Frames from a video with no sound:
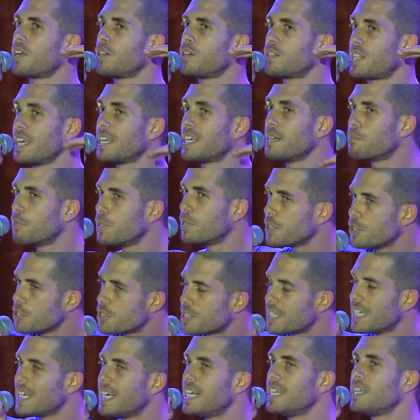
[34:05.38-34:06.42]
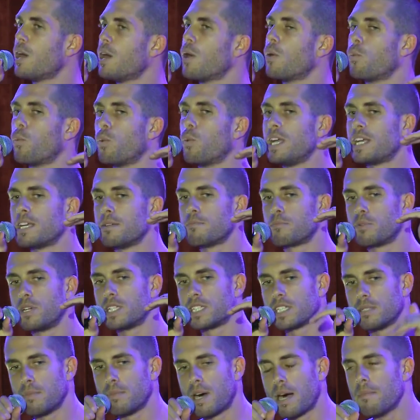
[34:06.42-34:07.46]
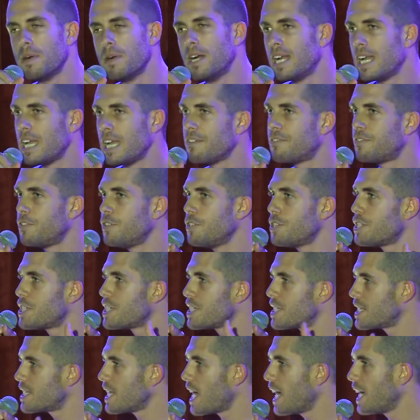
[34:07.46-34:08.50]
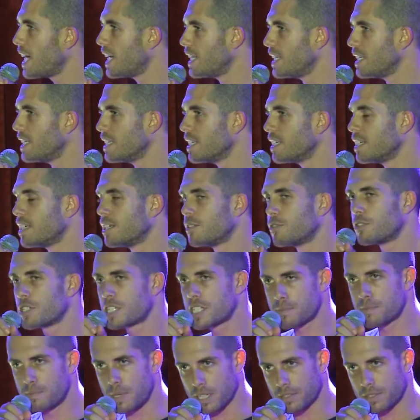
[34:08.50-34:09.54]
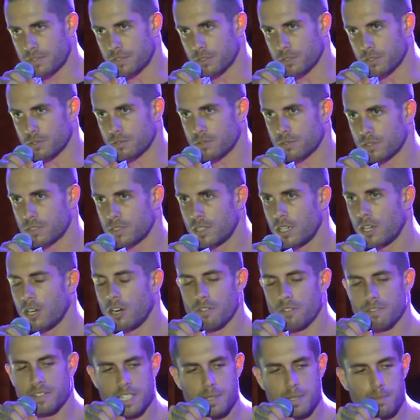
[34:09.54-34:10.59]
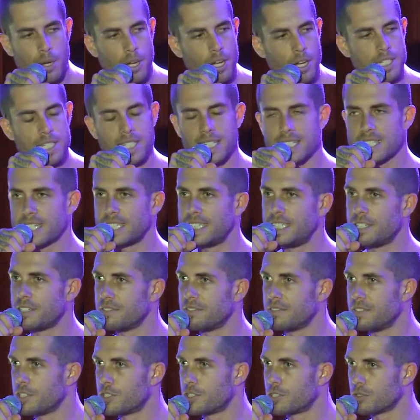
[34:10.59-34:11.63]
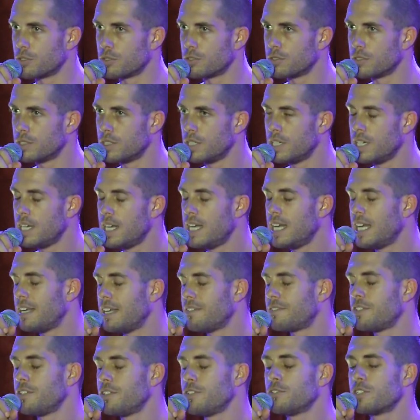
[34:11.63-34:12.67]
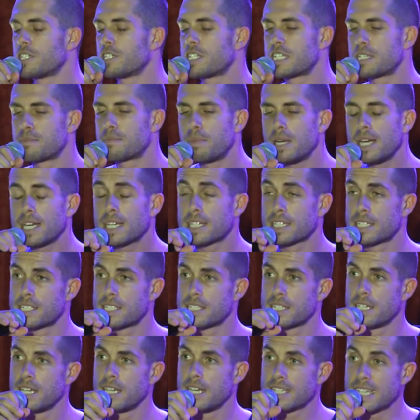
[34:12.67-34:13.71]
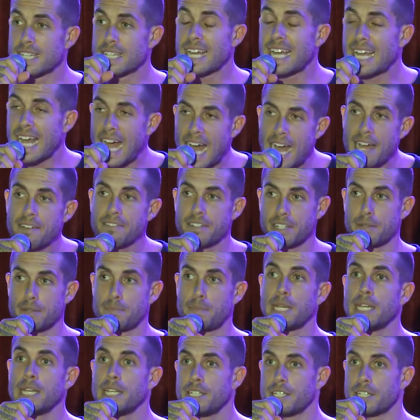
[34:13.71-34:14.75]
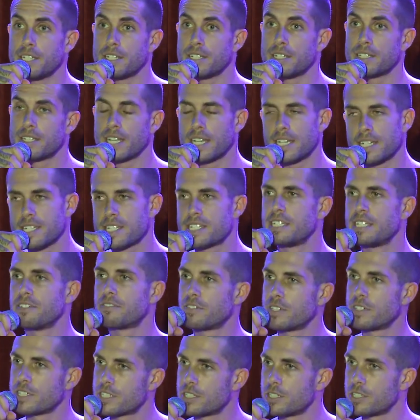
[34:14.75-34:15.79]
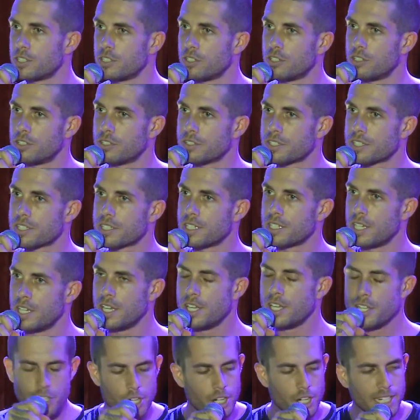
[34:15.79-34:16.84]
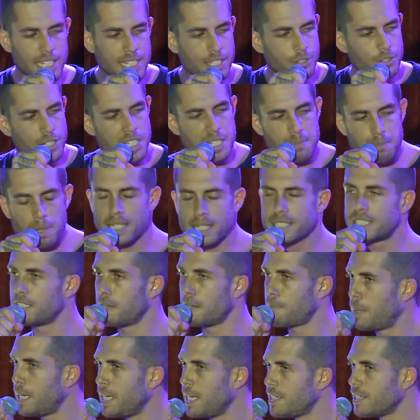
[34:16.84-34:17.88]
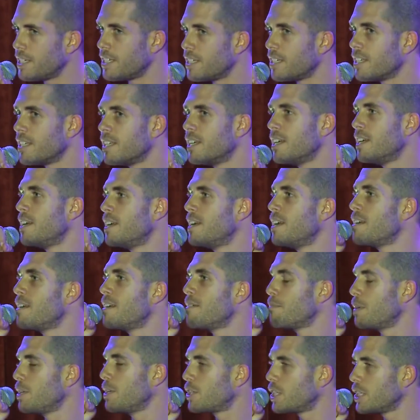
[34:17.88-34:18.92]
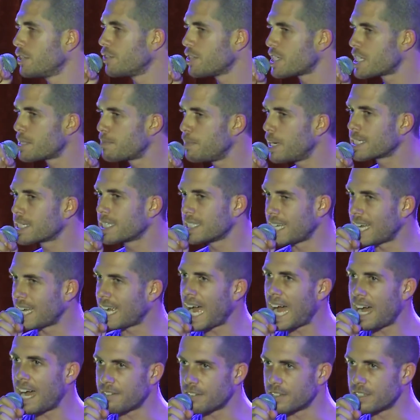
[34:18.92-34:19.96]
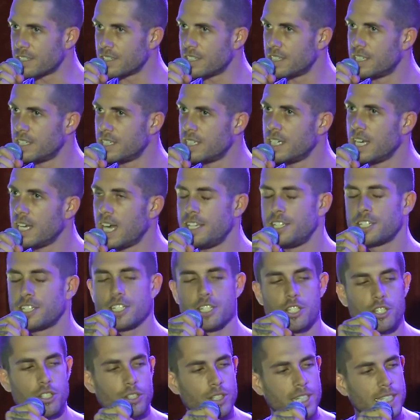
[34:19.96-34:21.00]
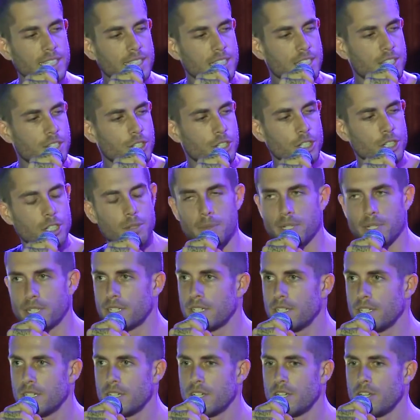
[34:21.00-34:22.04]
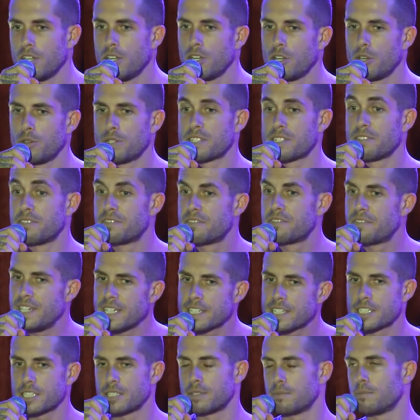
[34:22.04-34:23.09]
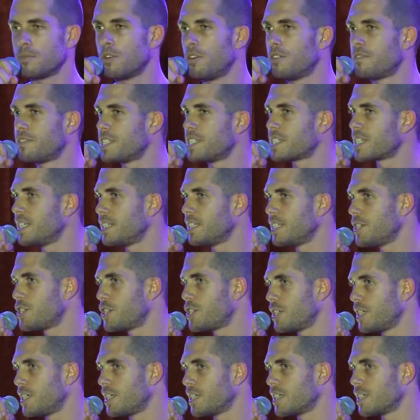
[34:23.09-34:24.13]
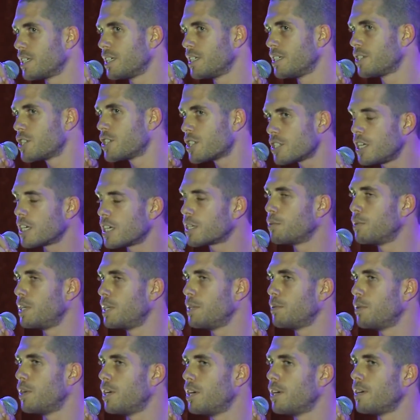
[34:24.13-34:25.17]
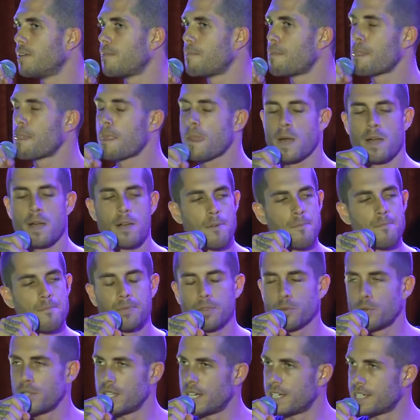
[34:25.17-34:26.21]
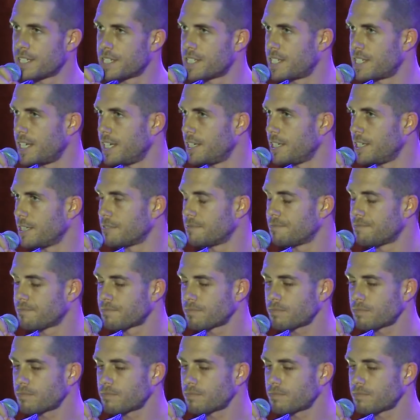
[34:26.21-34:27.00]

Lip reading: They can bring you down, we can bring them up. If you stay respectful of this person as an individual, if you respect that they have an opinion that is differing to yours, you don't need to respect the opinion, but you can respect that they have it. And you can treat this human who is a victim of this conditioning, just like we were, with understanding.